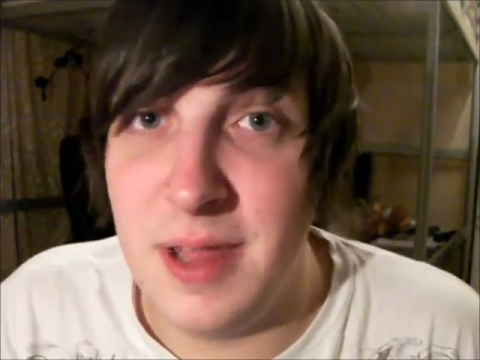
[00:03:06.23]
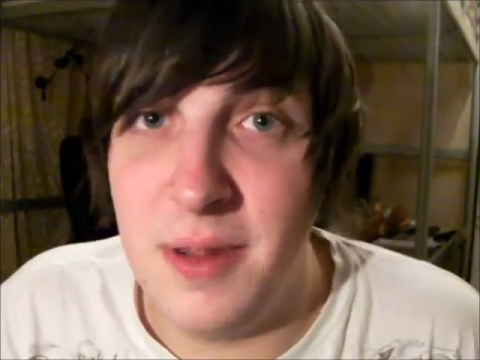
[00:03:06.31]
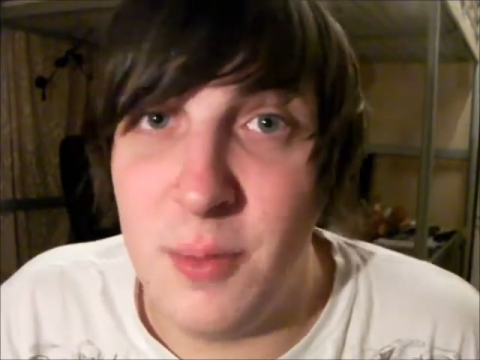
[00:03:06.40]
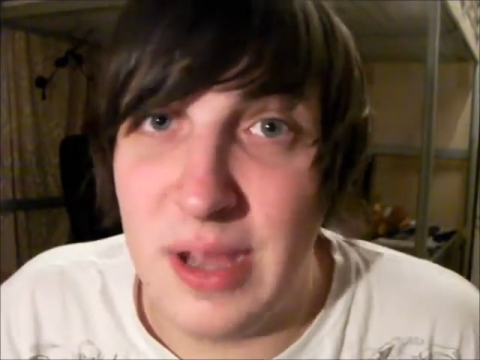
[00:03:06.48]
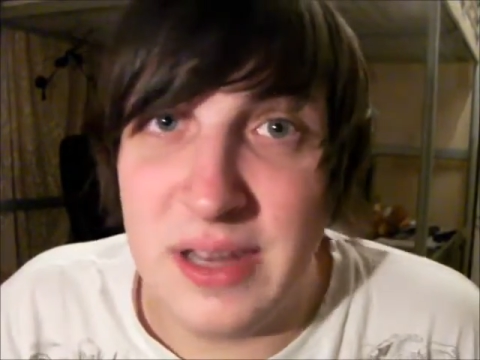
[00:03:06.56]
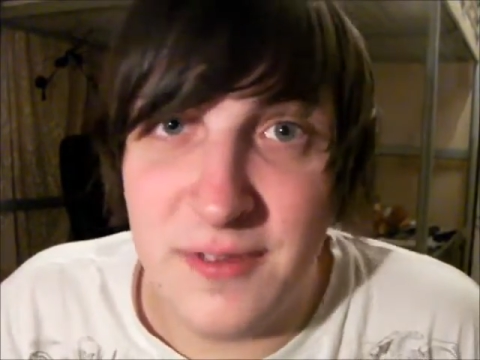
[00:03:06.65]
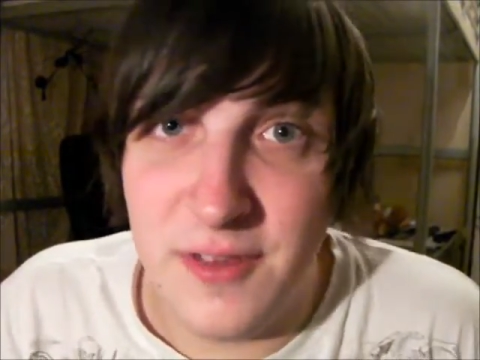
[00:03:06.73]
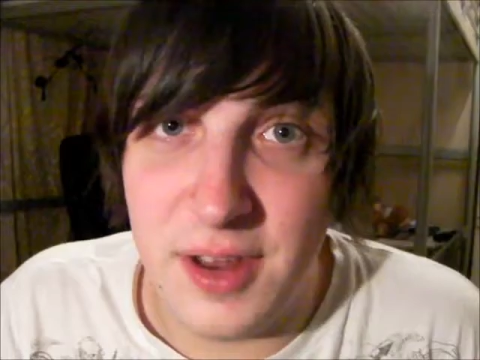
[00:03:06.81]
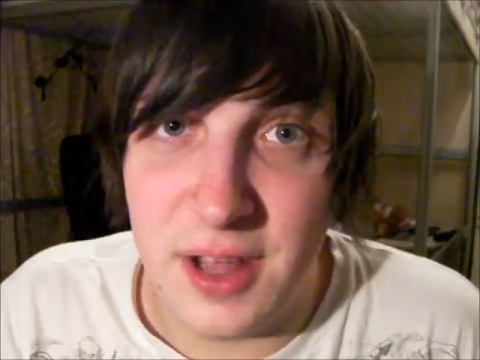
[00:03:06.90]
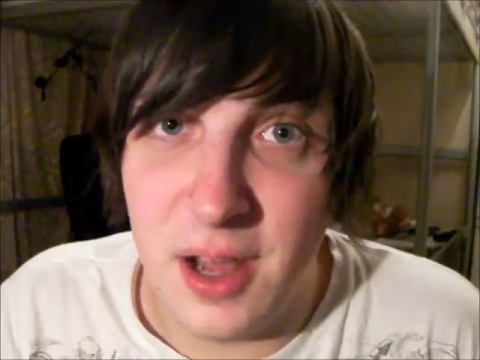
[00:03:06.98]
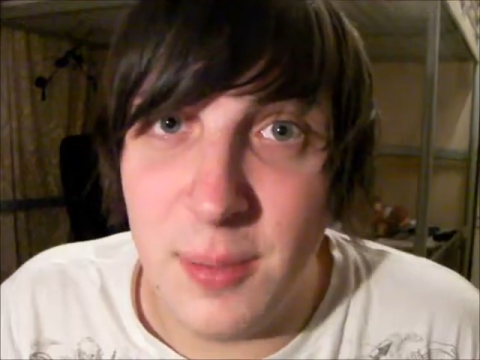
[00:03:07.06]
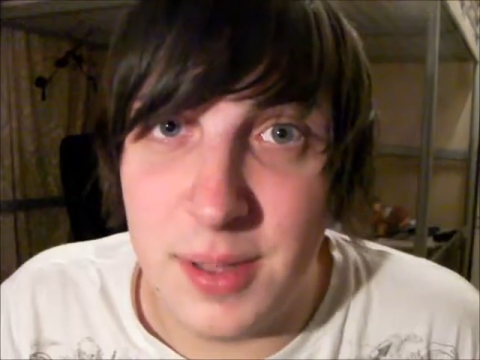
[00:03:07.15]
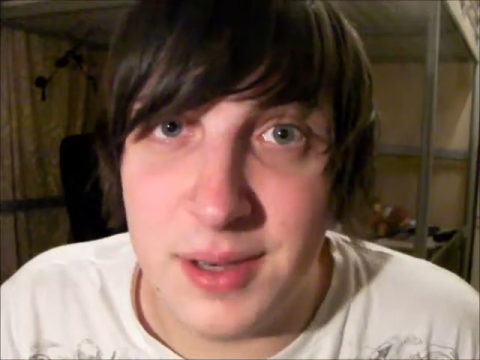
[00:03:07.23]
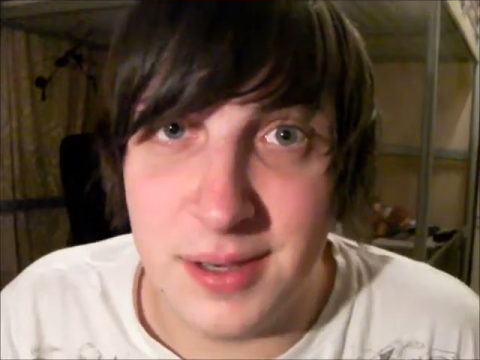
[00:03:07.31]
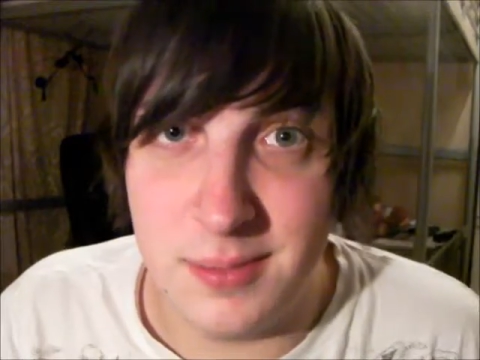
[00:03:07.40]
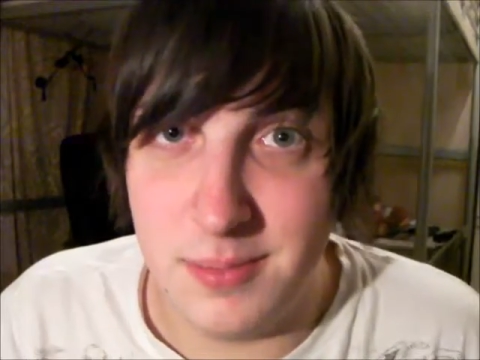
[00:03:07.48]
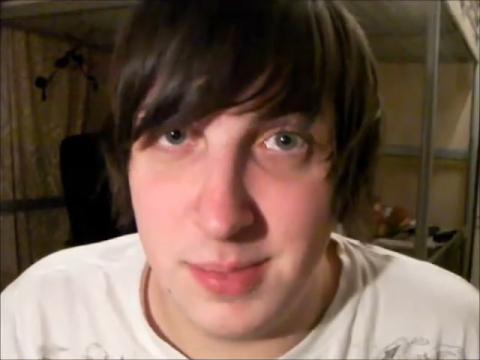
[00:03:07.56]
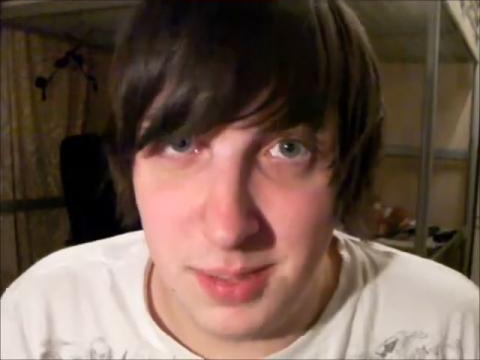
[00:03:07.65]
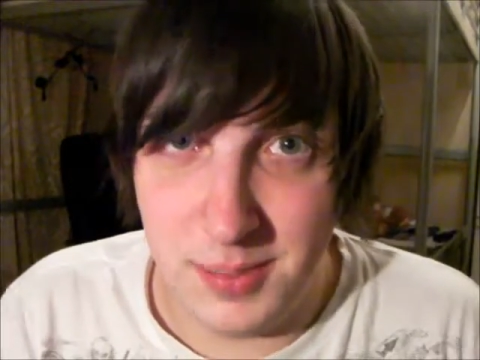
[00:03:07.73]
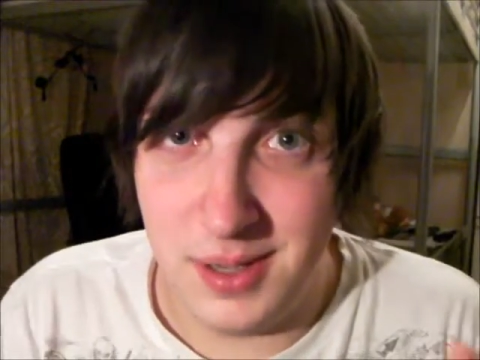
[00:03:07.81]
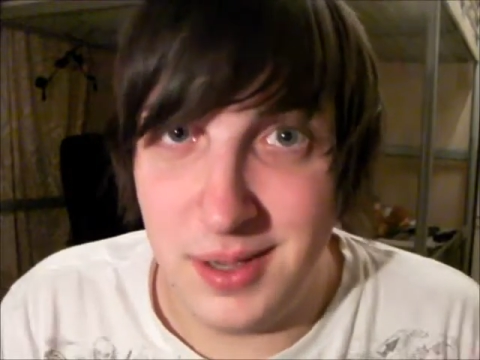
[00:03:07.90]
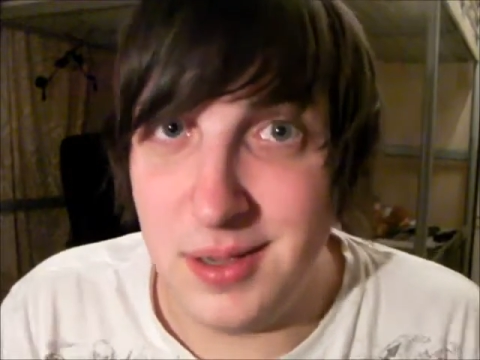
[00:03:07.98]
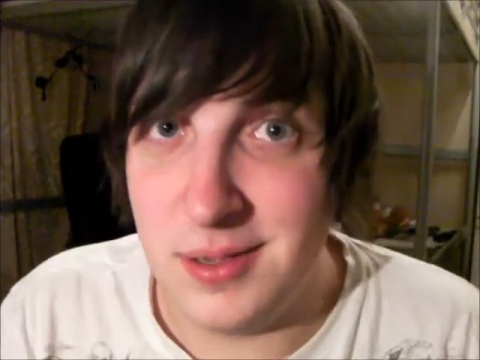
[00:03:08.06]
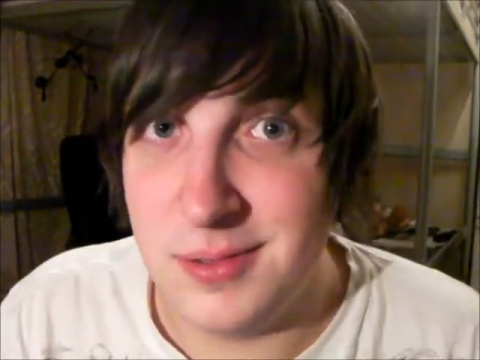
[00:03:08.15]
then write a funny comment and
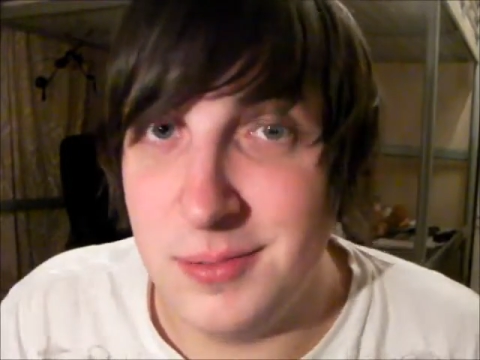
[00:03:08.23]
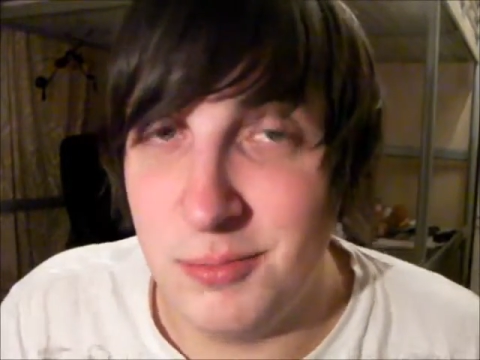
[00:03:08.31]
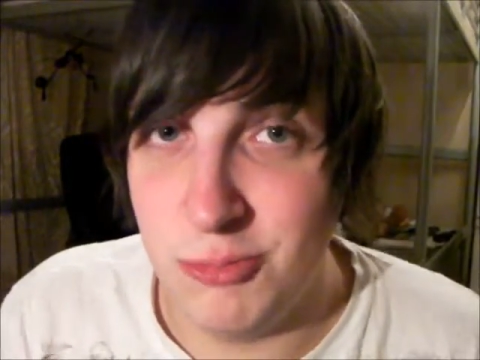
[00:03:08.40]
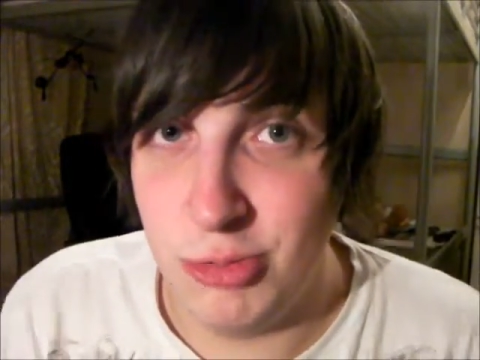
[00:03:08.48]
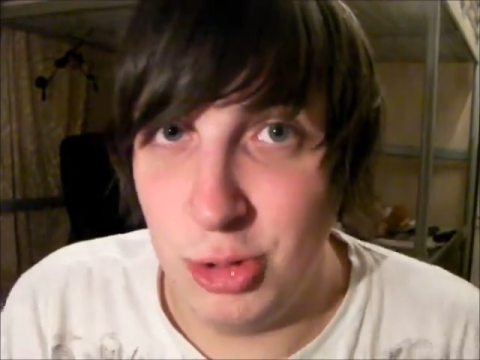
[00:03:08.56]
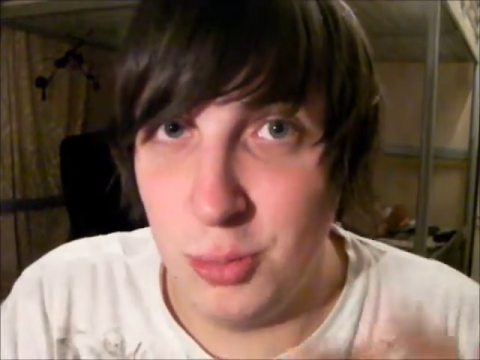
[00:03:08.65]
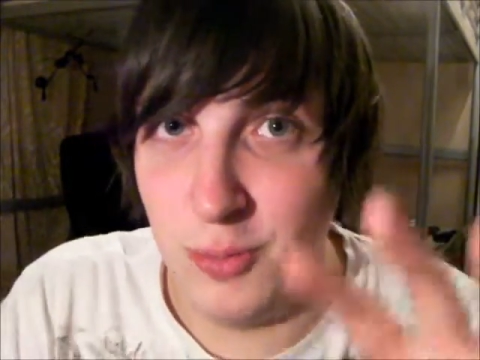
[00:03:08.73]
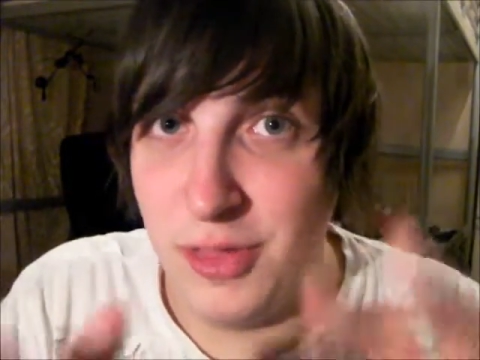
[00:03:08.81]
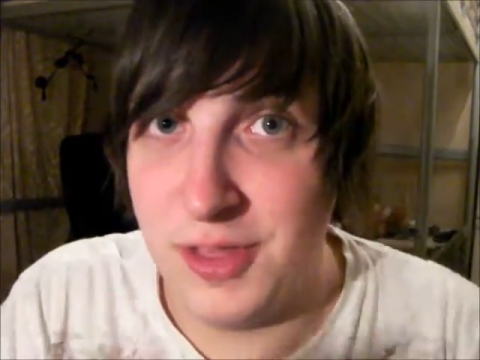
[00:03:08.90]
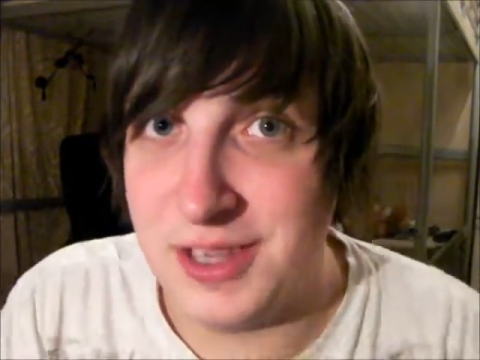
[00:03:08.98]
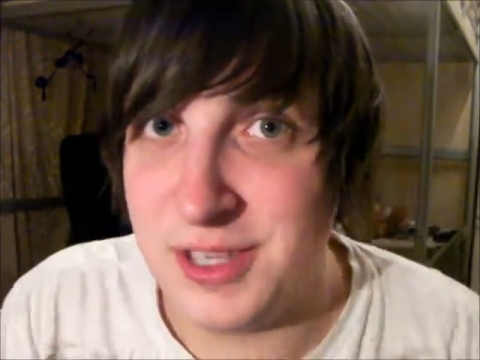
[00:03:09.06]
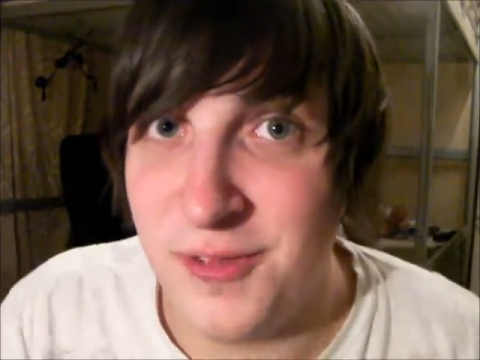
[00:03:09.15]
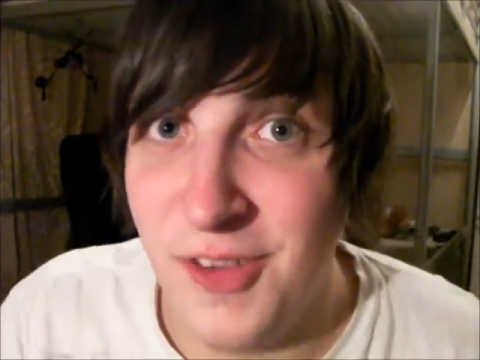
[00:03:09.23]
maybe you will think it's